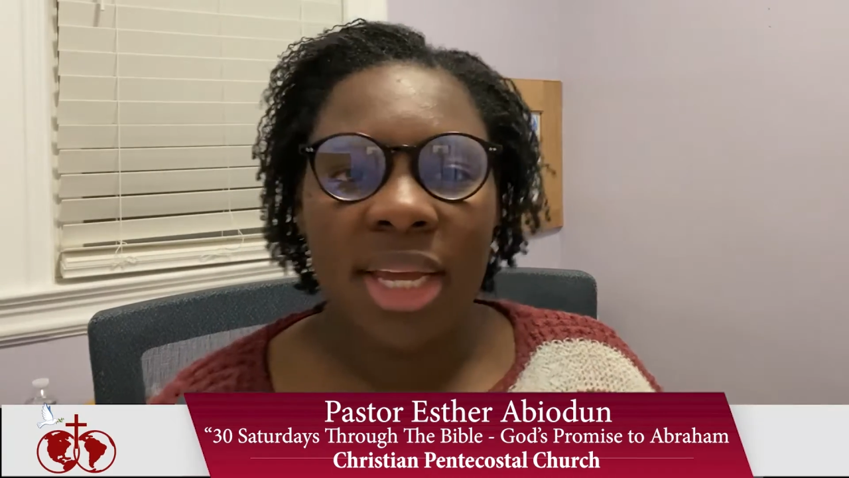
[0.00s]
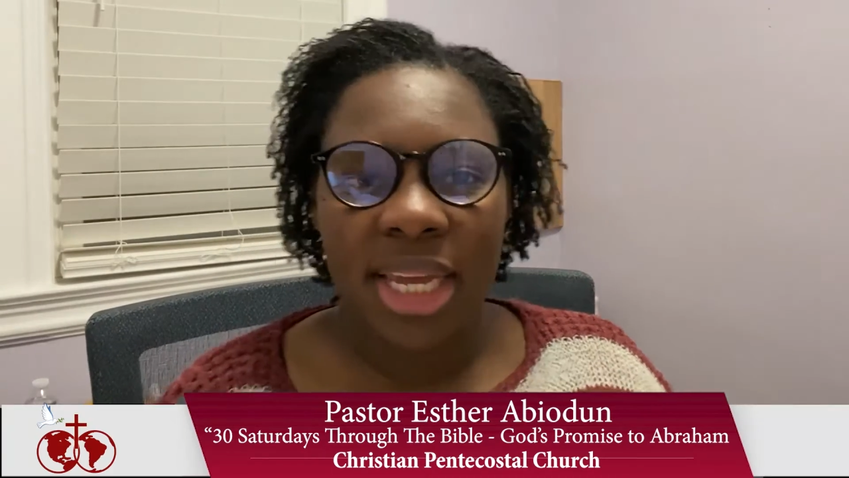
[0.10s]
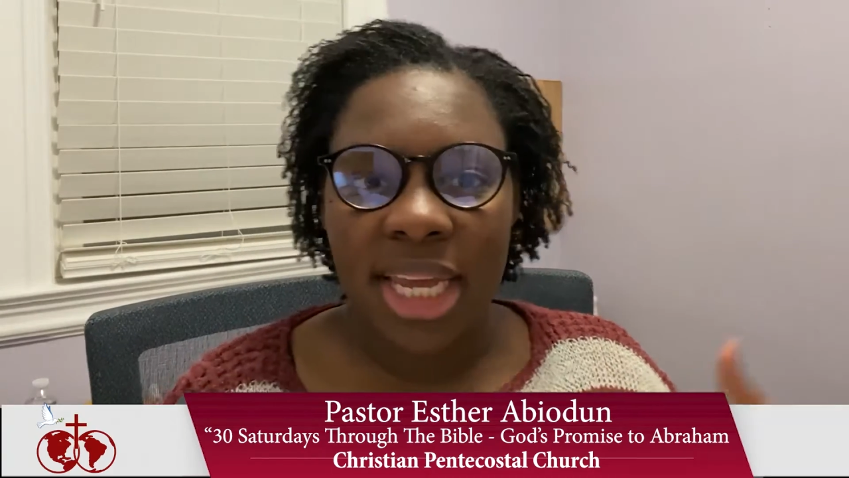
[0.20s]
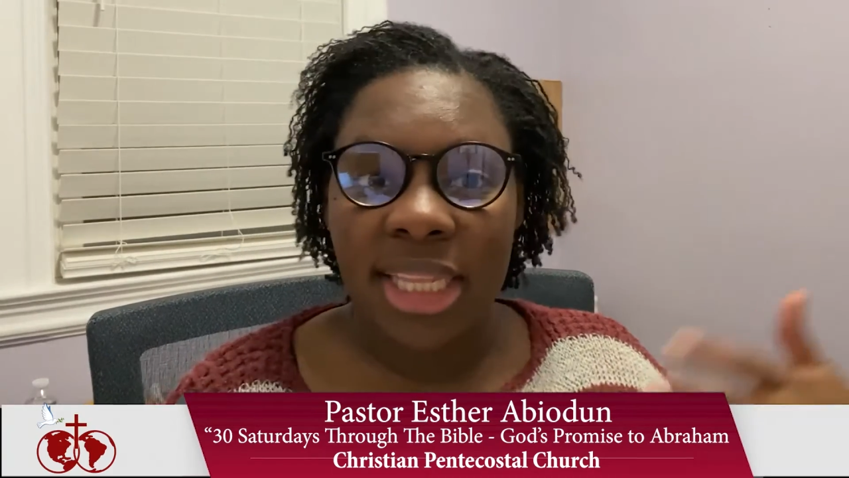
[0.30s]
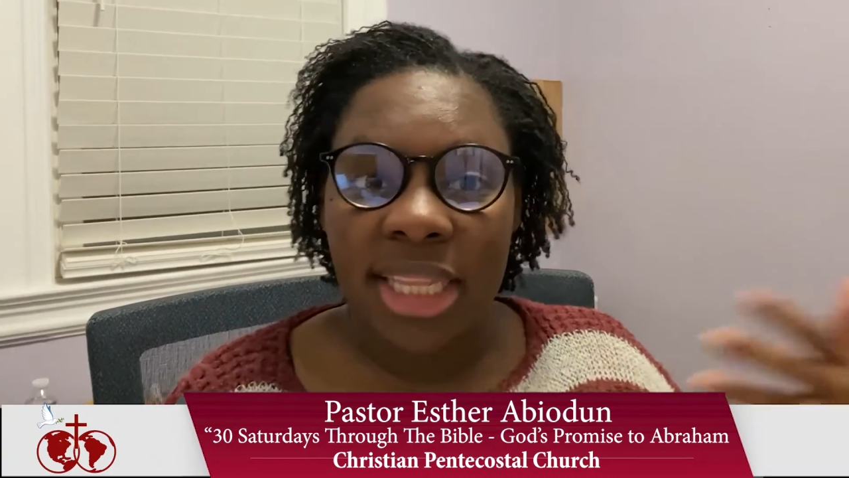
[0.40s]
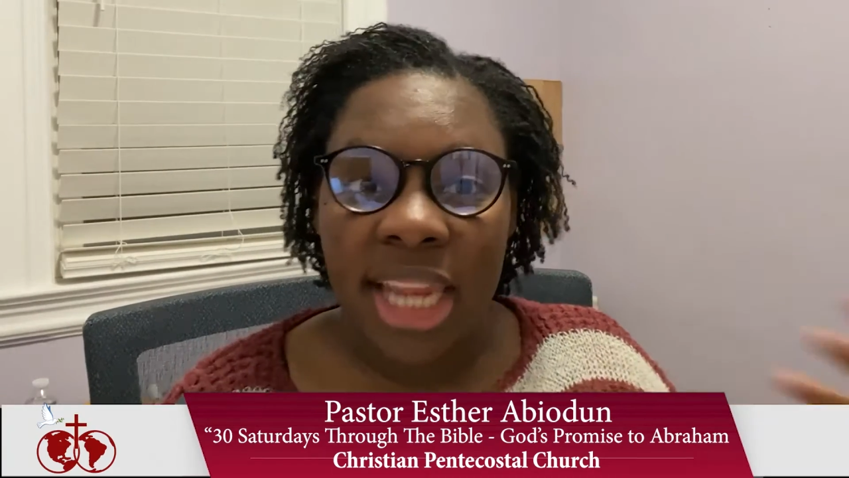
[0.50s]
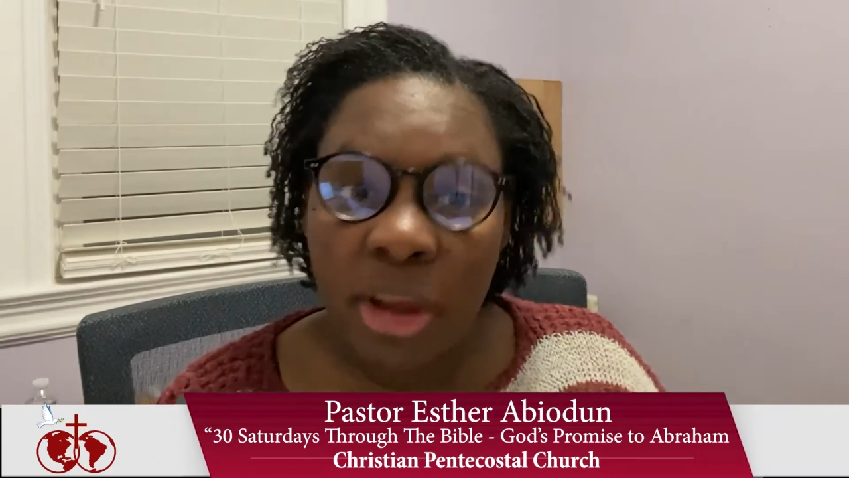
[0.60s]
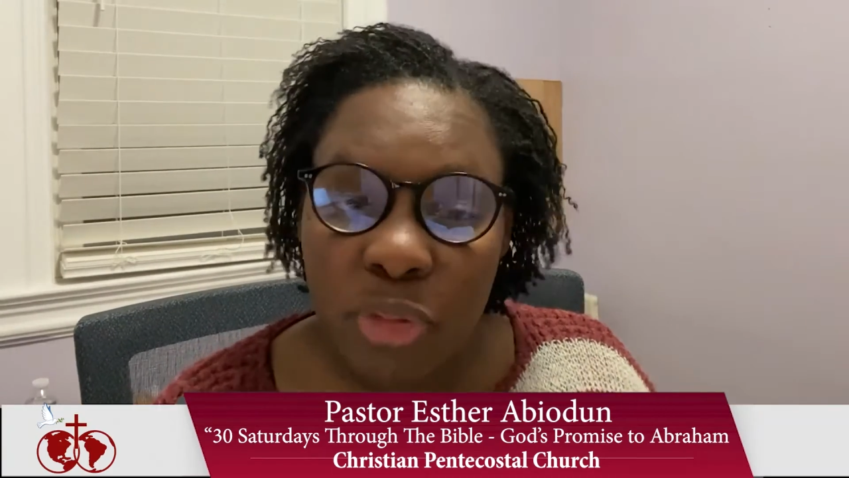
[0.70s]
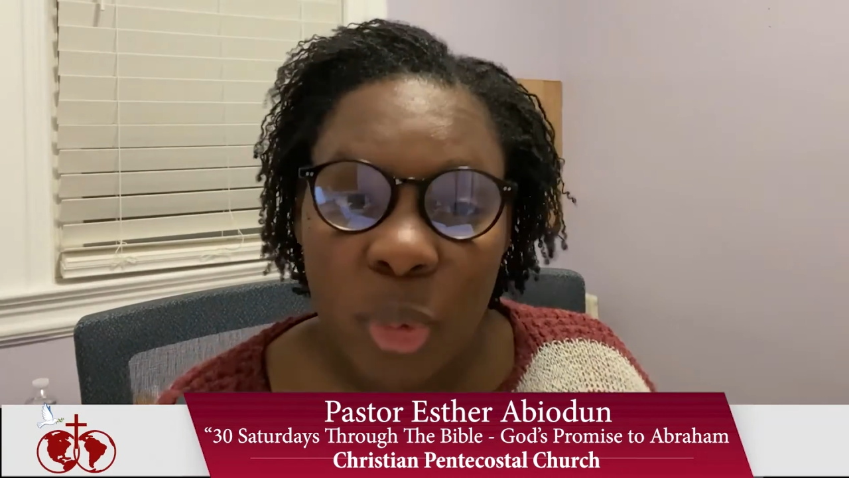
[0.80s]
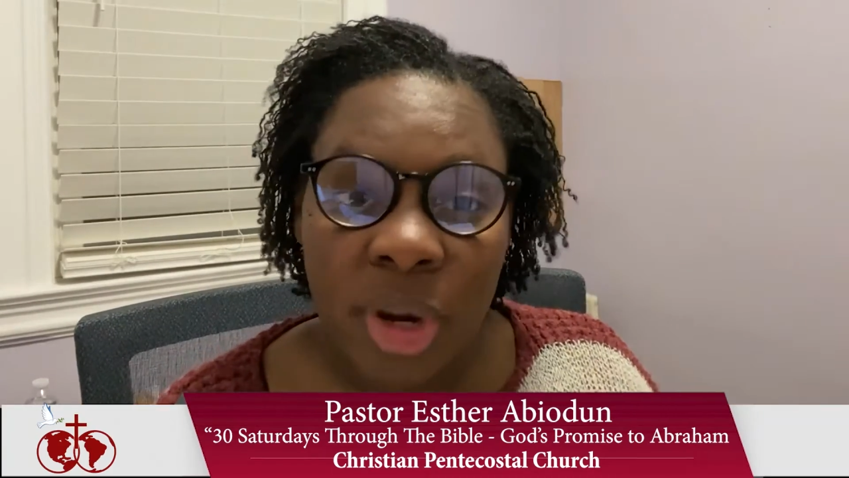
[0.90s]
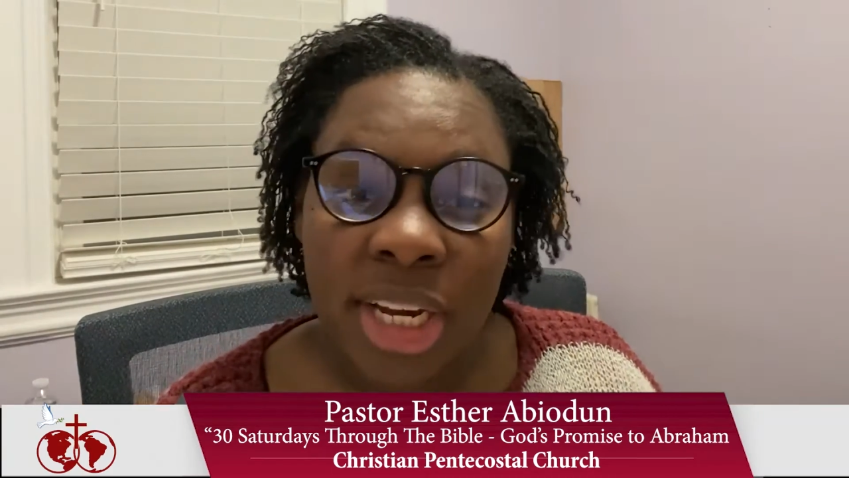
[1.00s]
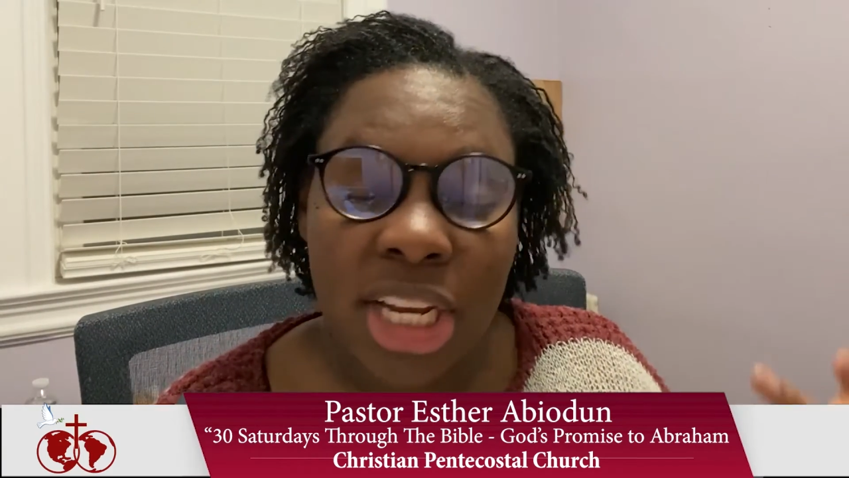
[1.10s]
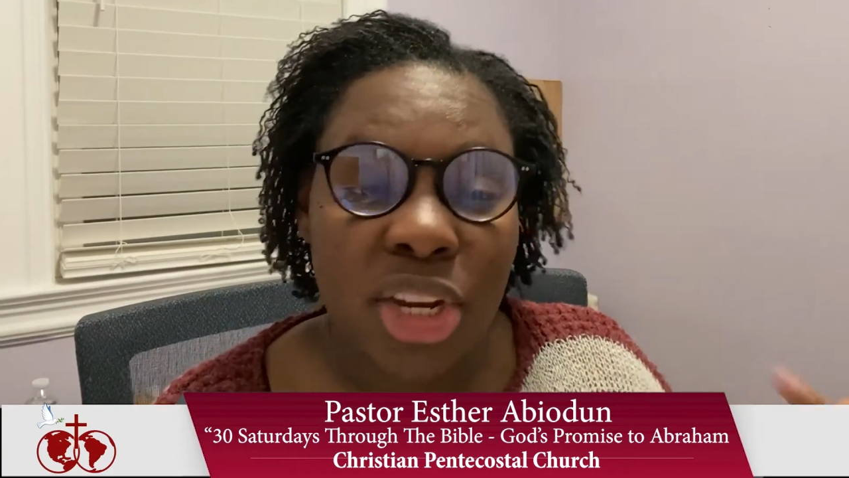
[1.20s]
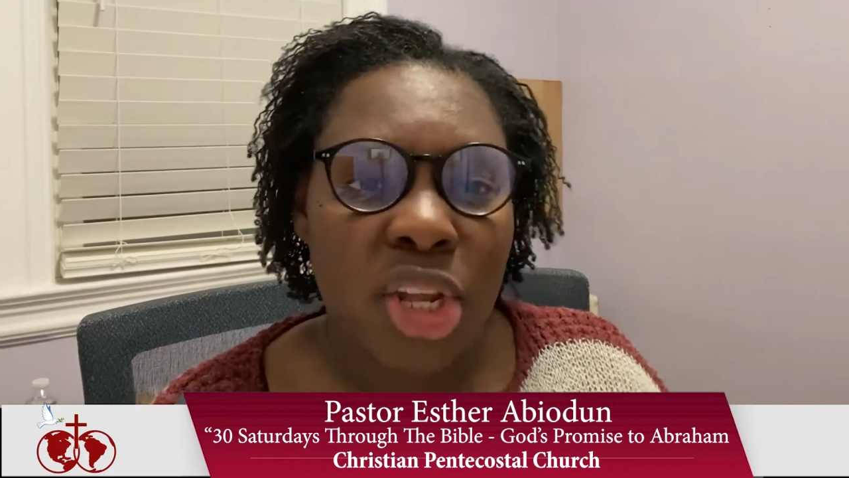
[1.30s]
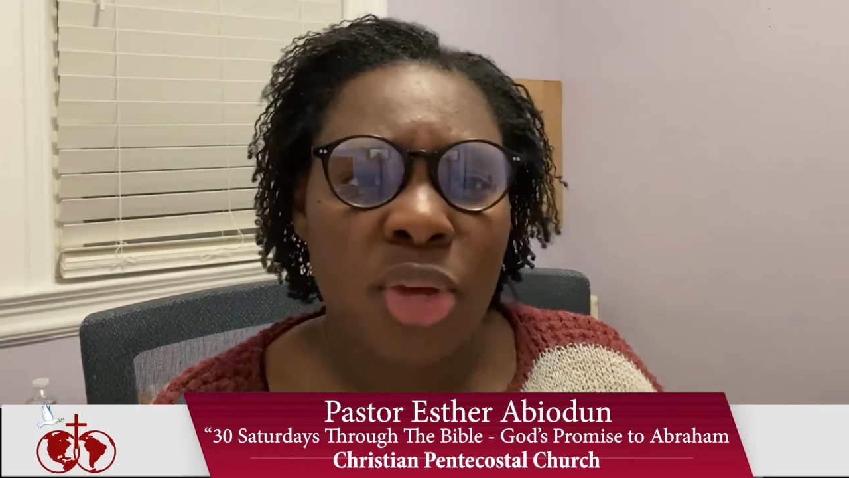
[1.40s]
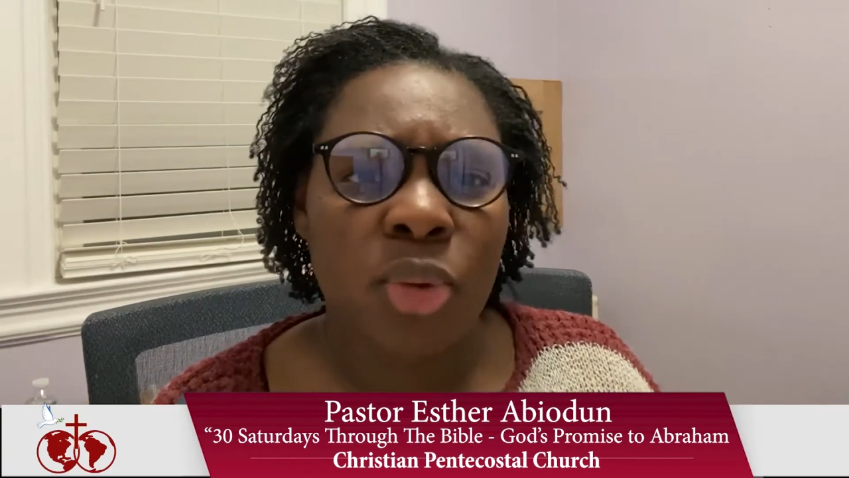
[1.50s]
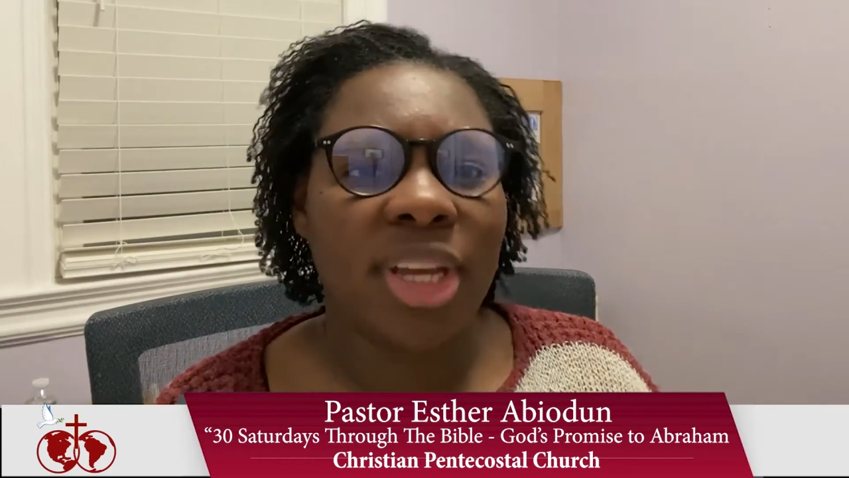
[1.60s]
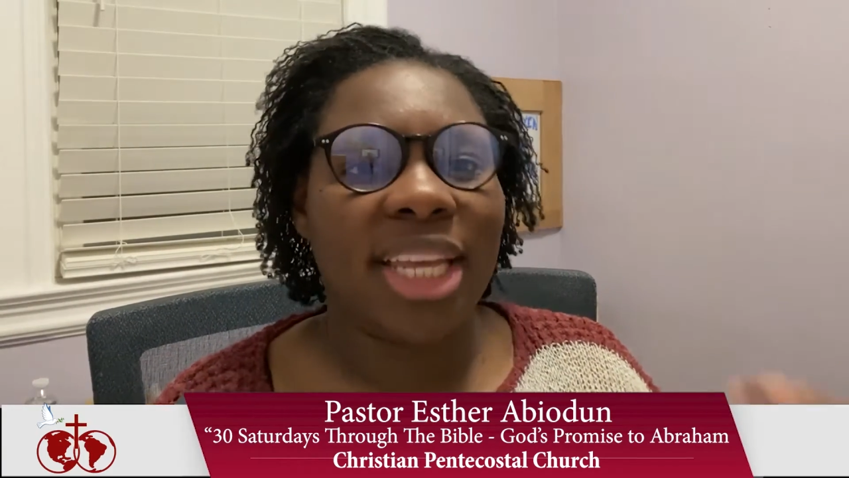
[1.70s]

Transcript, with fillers: He left where he knew,